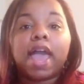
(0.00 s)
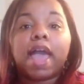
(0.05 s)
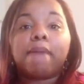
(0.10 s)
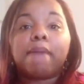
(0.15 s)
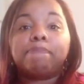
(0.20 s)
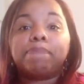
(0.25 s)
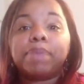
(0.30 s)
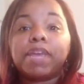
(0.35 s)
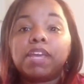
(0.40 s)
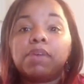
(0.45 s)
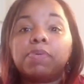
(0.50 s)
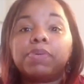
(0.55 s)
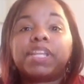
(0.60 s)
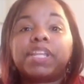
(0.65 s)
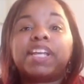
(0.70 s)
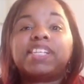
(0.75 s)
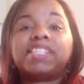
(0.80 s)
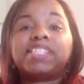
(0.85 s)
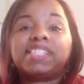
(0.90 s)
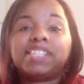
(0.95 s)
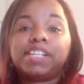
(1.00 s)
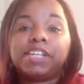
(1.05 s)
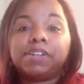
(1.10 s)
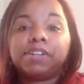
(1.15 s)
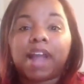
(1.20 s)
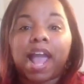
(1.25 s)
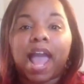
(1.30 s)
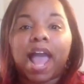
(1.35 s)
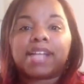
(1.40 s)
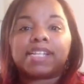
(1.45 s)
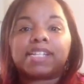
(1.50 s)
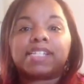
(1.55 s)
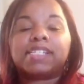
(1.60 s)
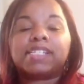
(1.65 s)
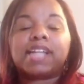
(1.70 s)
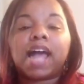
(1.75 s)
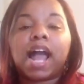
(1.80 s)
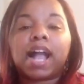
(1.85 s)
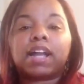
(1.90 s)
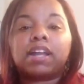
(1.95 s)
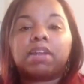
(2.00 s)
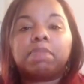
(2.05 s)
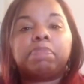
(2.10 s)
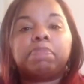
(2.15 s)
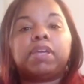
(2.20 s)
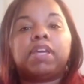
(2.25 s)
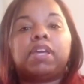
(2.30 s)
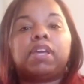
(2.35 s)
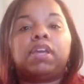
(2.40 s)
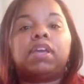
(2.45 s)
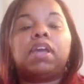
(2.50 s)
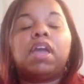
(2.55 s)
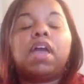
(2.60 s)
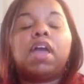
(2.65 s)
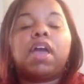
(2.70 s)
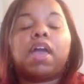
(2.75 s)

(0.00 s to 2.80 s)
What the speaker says: And B, when they see your ads, it's not going to be